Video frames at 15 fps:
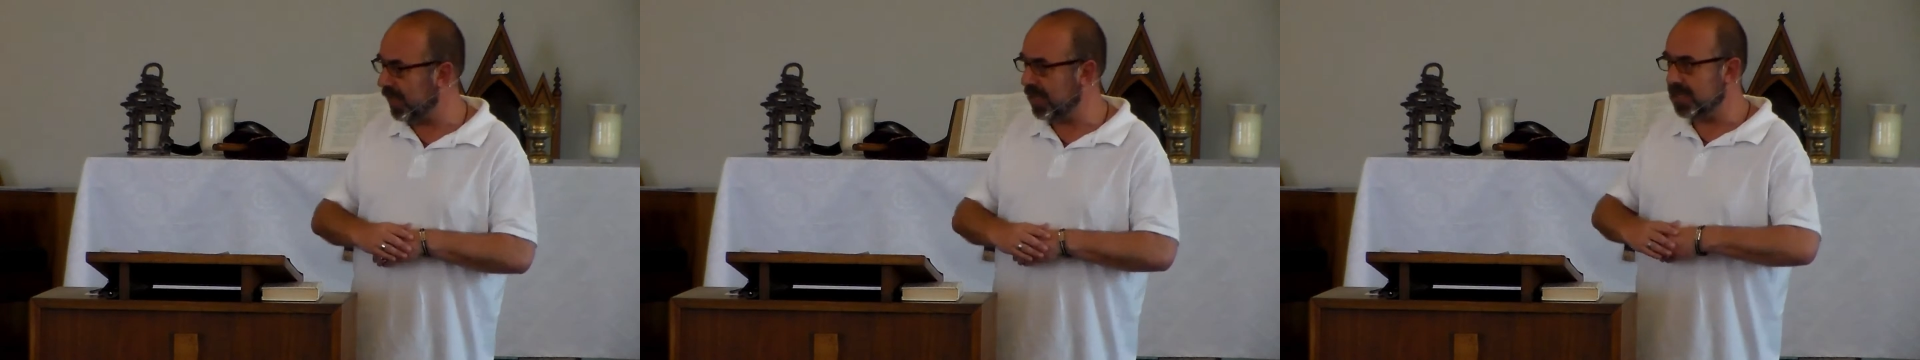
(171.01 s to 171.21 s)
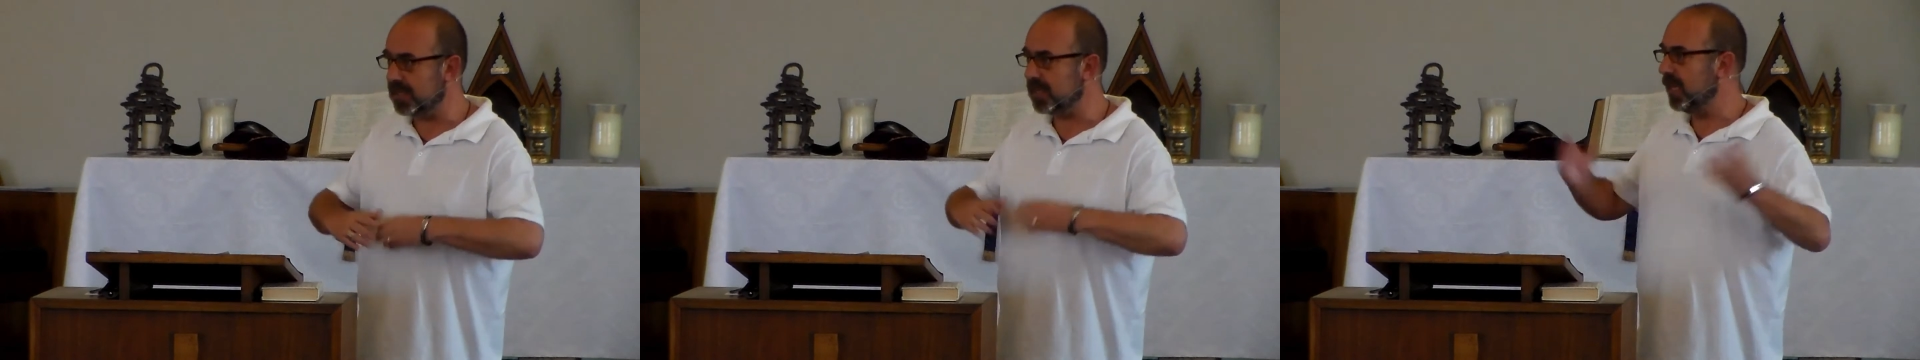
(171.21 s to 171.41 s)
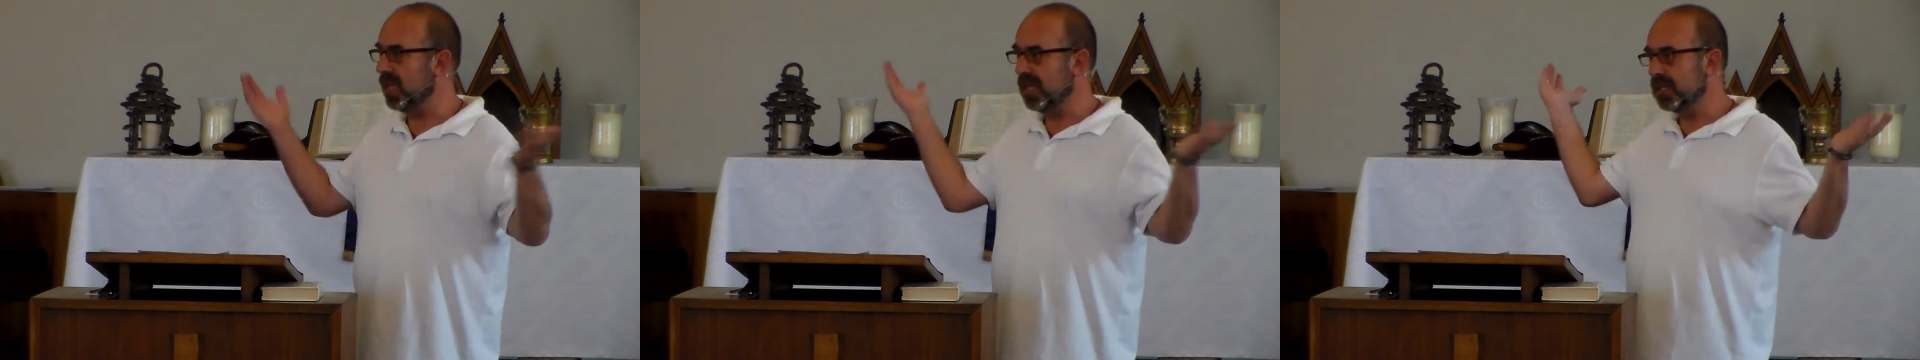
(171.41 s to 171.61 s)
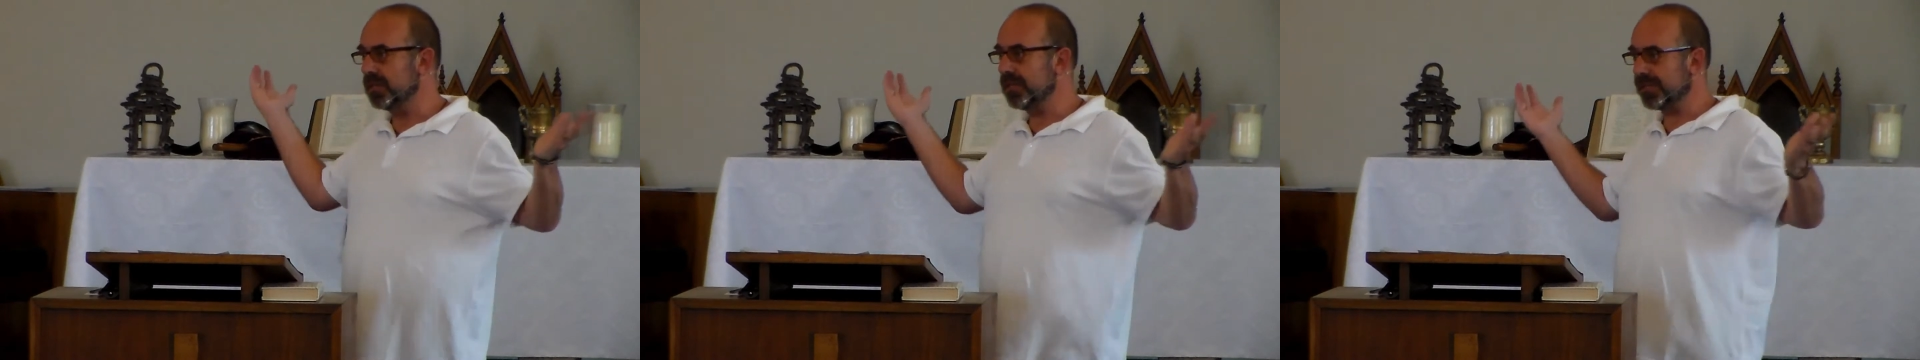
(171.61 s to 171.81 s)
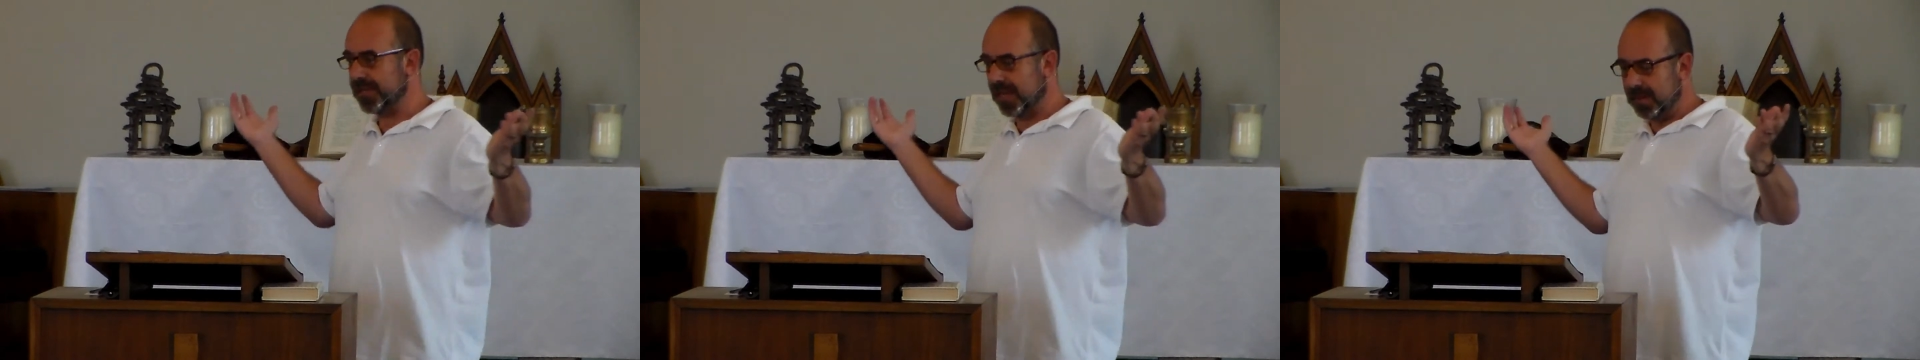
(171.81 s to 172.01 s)
There is,
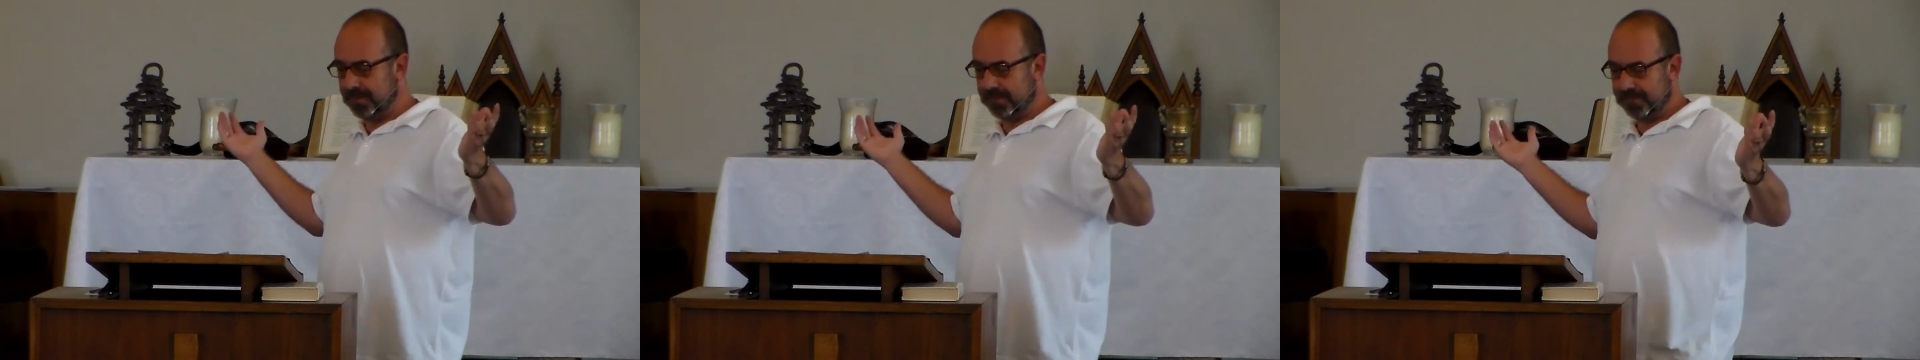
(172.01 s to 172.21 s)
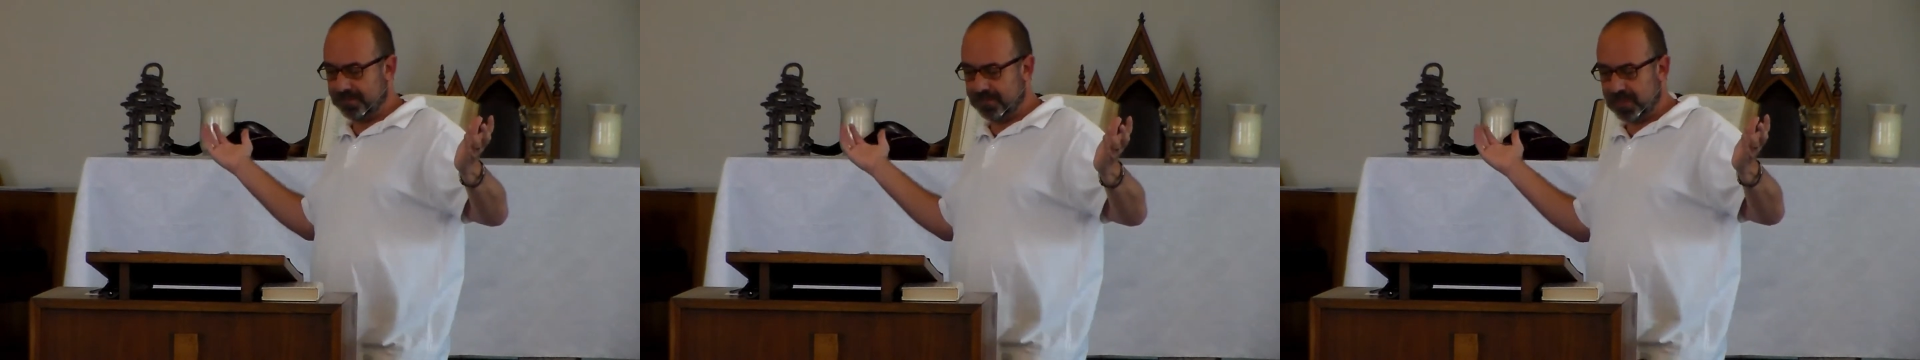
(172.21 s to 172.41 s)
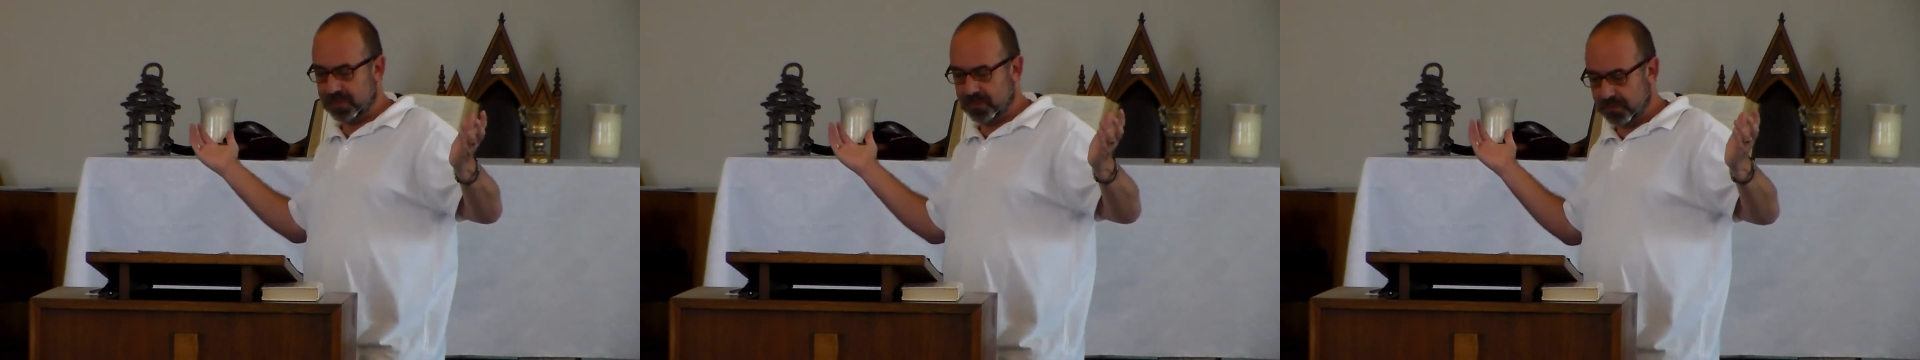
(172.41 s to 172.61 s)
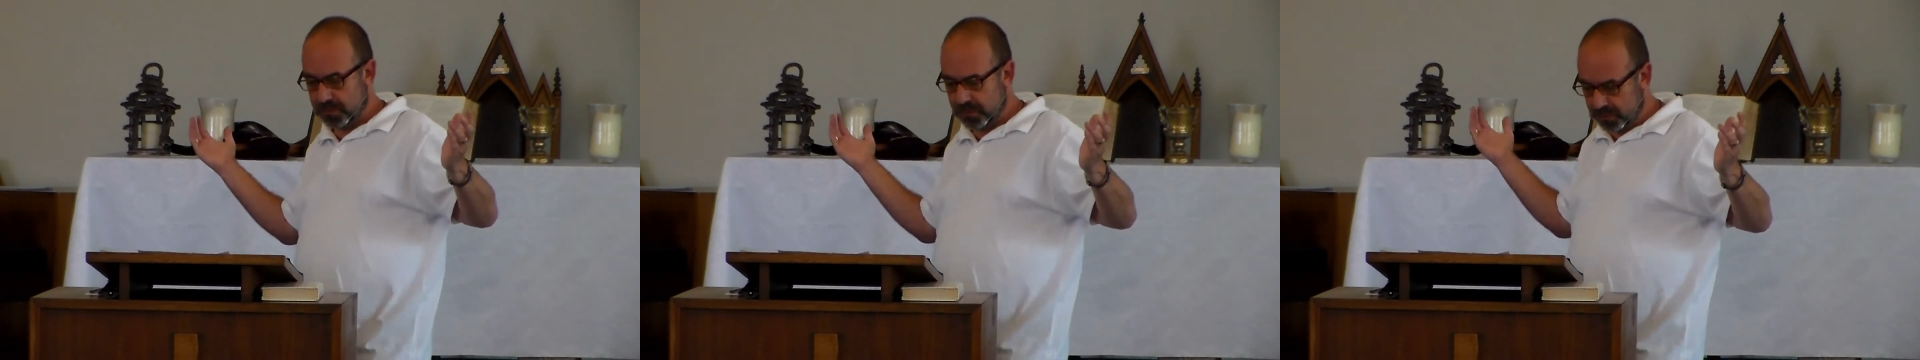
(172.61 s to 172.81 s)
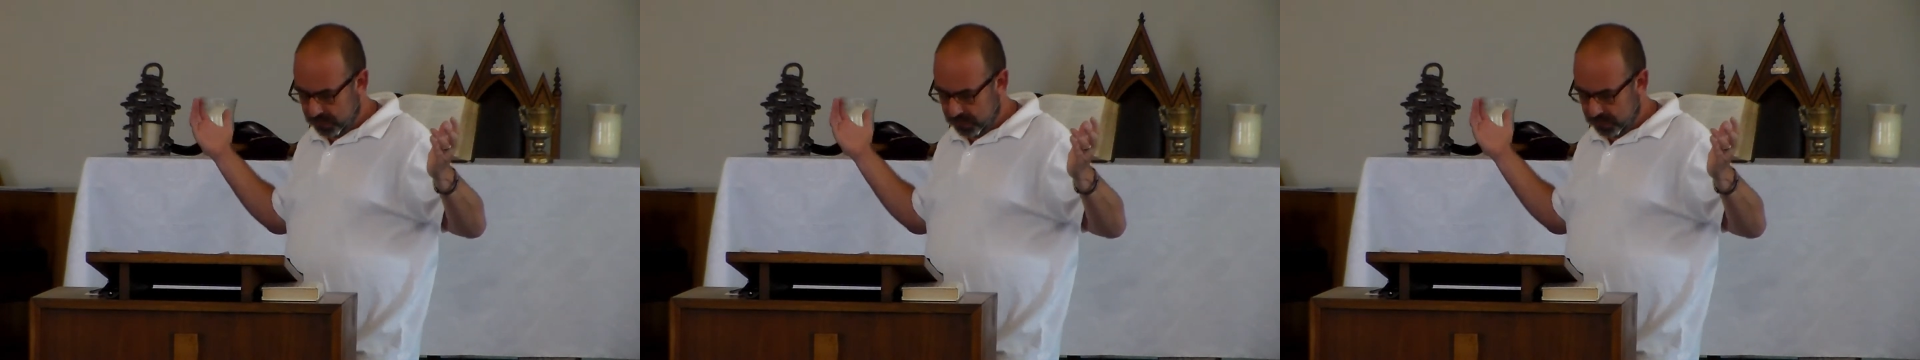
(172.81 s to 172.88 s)
just come.